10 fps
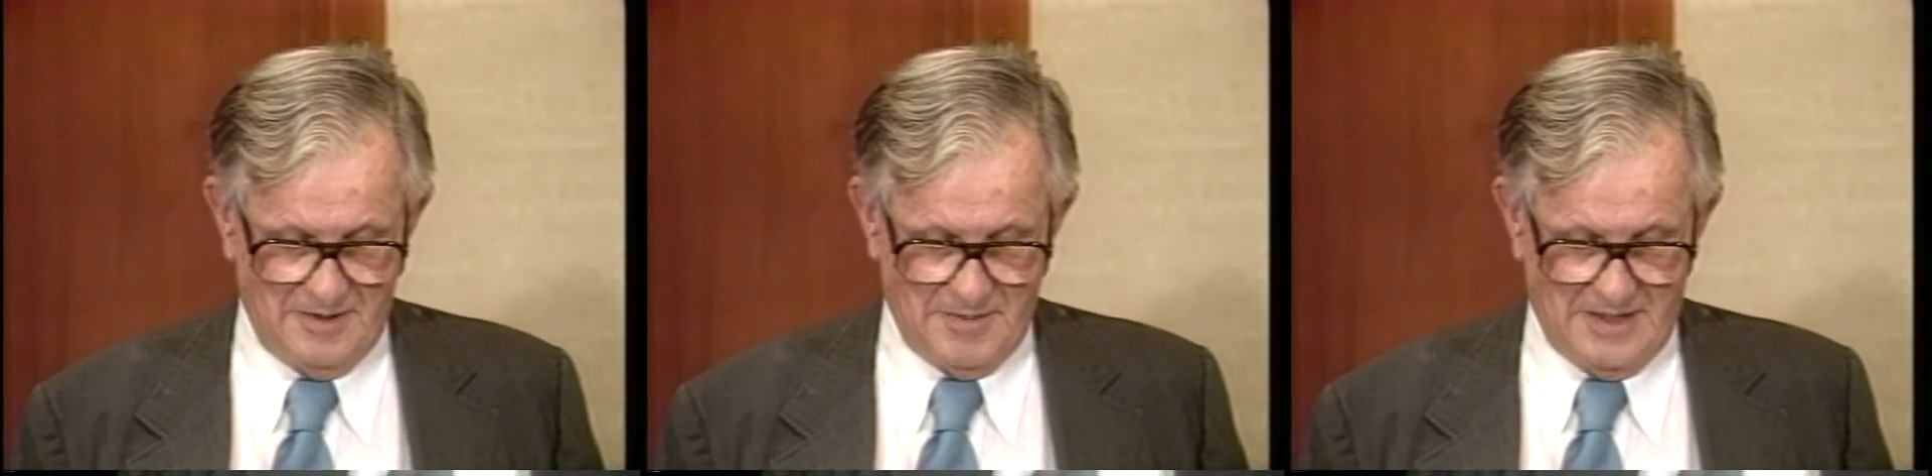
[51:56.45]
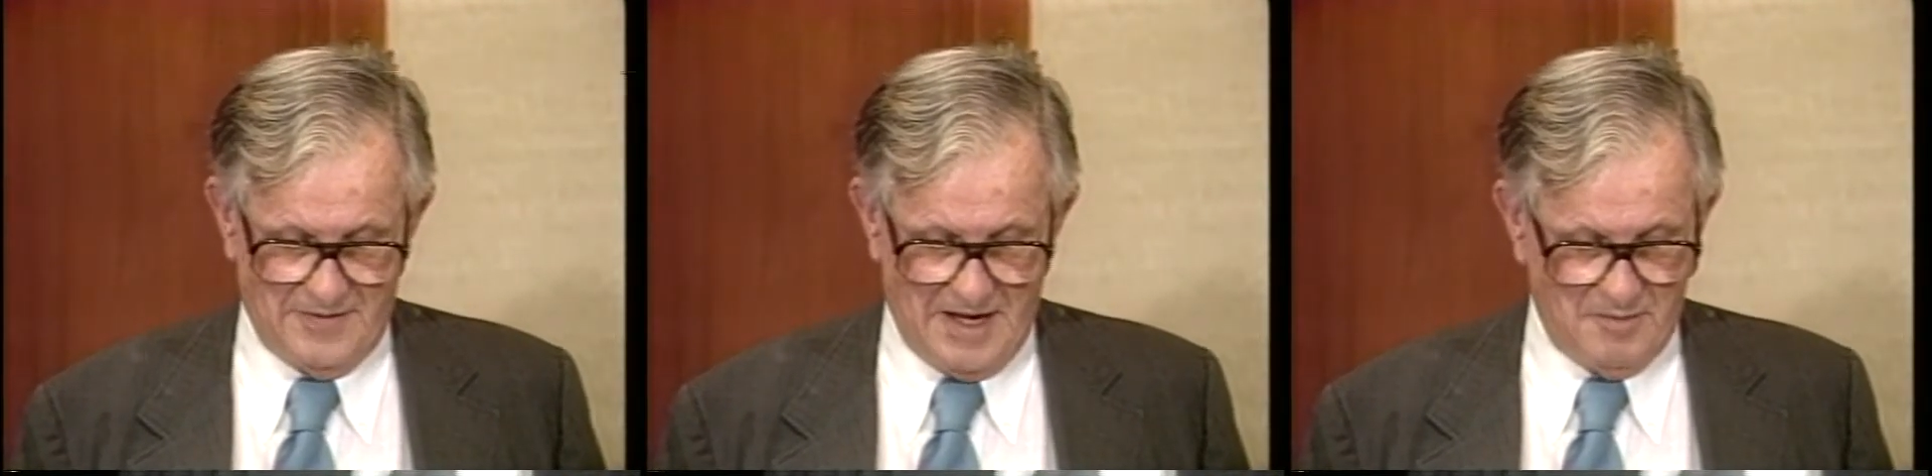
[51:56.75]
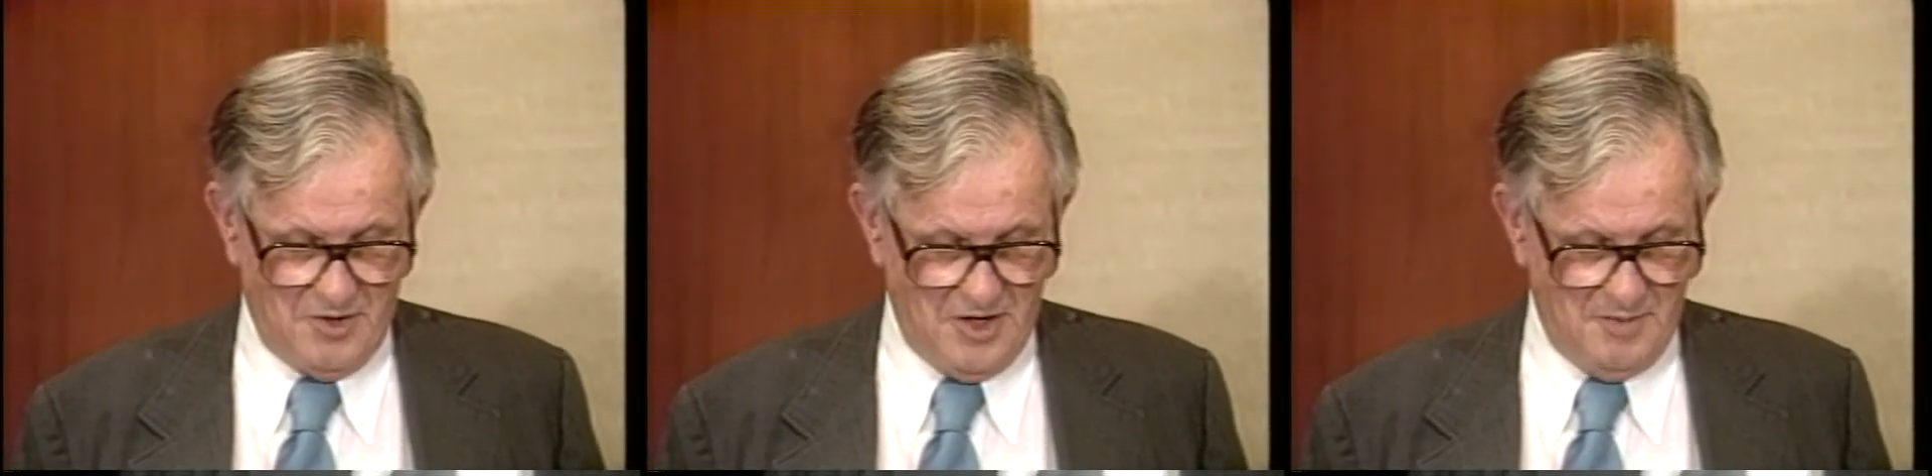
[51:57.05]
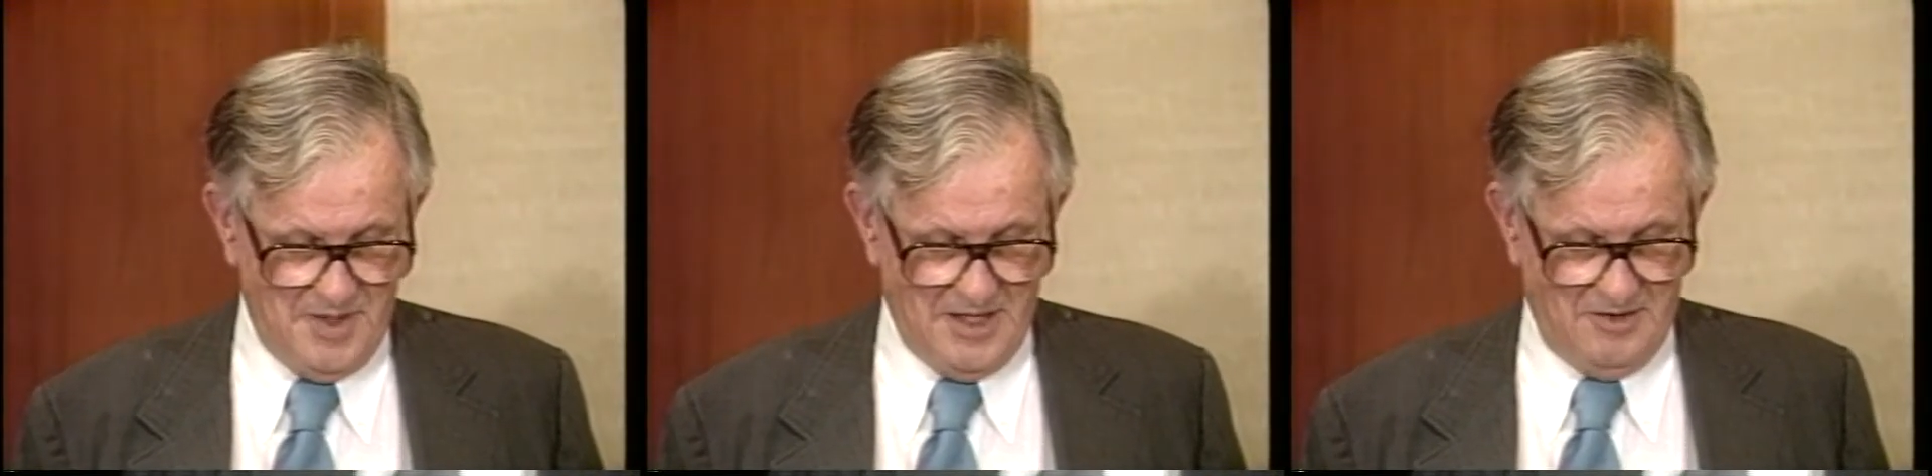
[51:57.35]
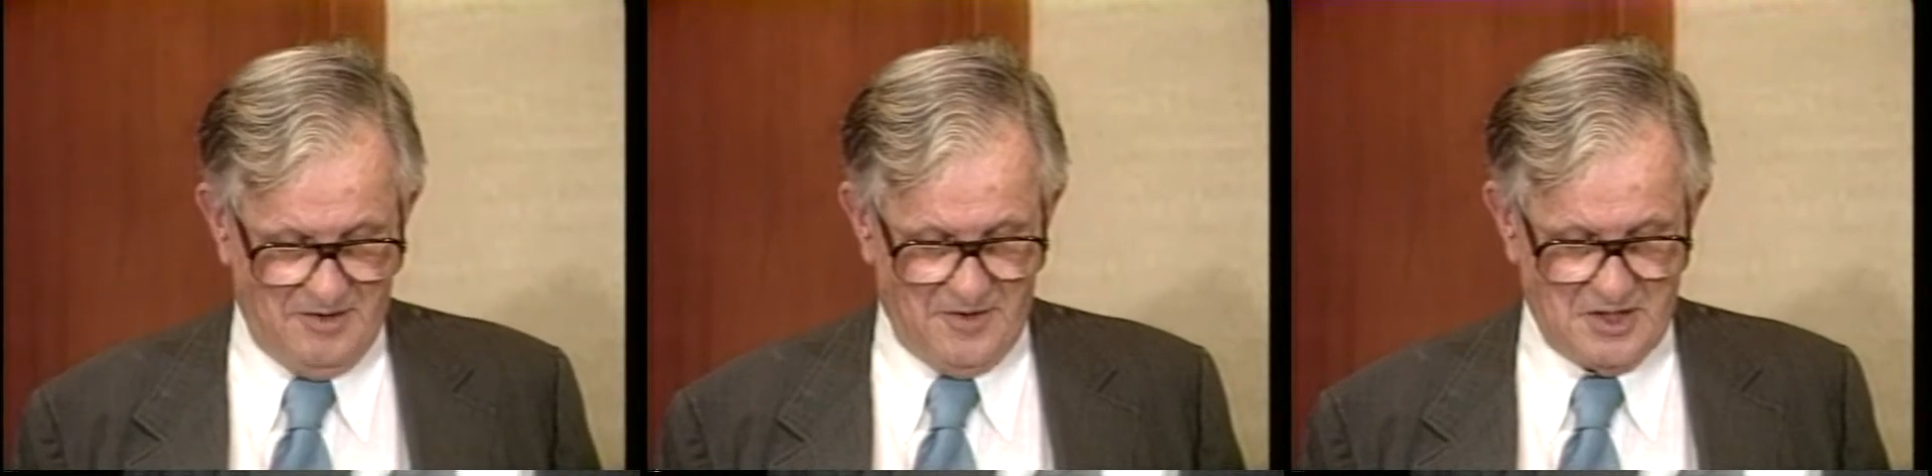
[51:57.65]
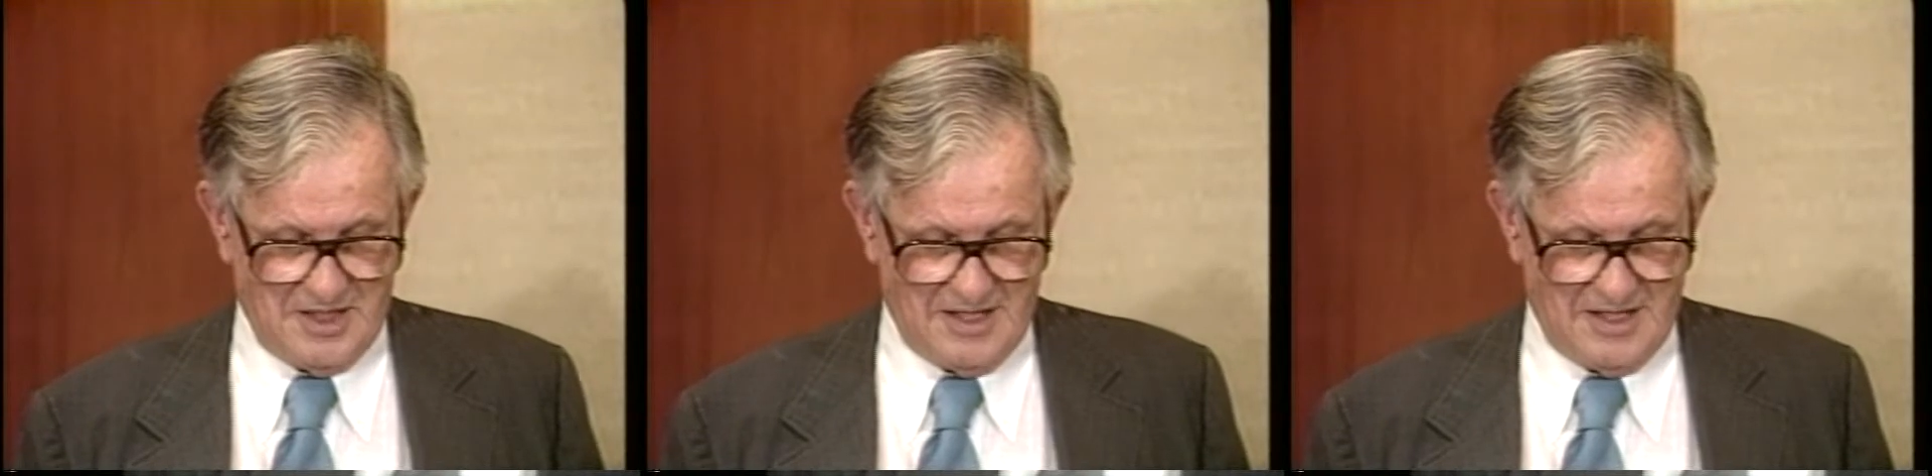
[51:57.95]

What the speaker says: But if I'm going to be at University